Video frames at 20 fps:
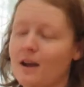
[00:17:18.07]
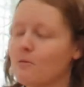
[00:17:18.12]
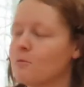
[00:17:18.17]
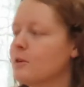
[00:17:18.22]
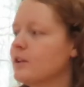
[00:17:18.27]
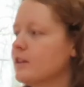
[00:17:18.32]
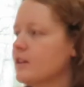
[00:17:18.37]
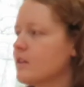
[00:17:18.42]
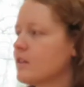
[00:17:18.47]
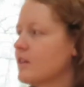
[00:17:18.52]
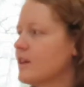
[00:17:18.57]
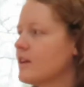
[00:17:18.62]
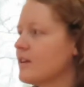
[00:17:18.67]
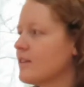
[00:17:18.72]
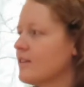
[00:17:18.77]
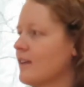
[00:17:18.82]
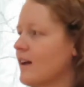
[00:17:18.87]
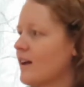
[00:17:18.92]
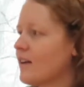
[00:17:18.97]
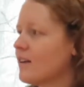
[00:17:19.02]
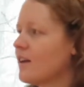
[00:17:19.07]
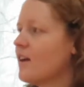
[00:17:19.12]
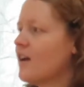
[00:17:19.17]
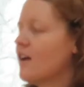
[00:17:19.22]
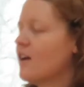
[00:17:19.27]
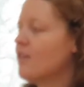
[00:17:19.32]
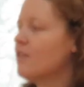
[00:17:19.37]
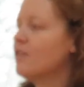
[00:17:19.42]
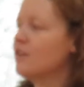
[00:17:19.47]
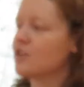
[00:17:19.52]
I really think that
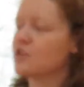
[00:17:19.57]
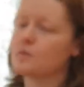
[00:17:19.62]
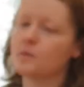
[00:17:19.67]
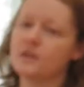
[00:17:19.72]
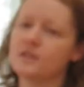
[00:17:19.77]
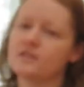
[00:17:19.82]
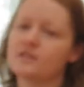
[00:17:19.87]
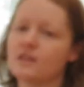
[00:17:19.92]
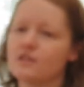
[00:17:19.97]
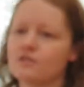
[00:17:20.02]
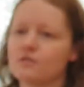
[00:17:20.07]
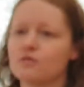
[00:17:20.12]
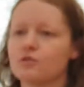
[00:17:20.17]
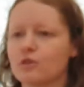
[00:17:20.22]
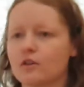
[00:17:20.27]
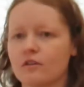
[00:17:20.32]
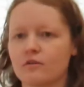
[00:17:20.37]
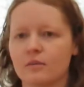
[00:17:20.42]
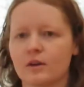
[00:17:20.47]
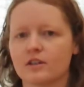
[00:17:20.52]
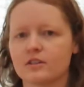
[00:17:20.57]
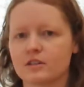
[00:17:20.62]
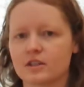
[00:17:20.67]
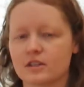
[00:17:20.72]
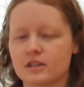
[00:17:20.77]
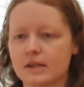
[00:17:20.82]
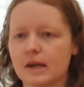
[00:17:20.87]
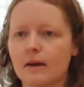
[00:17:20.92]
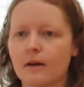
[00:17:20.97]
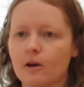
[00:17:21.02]
this piece, Jesu, Joy of Man's
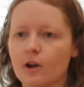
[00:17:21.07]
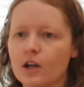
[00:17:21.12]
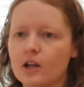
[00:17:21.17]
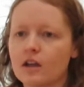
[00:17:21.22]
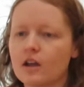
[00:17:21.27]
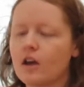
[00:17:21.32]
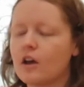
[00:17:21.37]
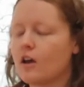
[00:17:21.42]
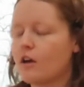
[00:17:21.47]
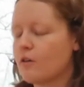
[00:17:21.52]
Desiring,